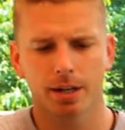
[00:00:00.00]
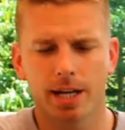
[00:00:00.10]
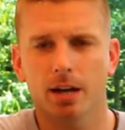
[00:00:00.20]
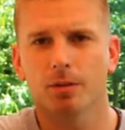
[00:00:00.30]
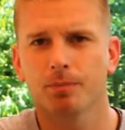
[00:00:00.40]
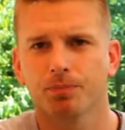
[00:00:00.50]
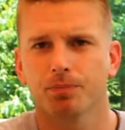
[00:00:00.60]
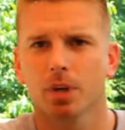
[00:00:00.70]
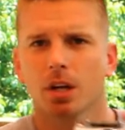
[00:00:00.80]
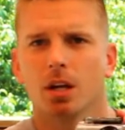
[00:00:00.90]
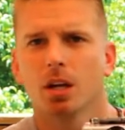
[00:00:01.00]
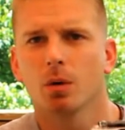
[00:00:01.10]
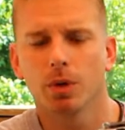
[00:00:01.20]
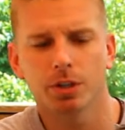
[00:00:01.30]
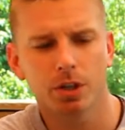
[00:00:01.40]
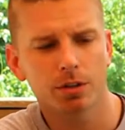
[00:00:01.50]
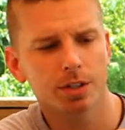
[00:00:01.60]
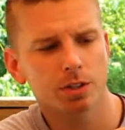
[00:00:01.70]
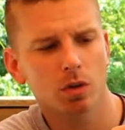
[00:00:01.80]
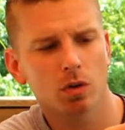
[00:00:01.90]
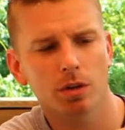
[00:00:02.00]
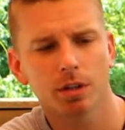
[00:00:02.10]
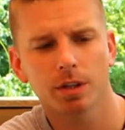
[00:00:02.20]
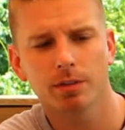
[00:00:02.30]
Now, when you turn this on,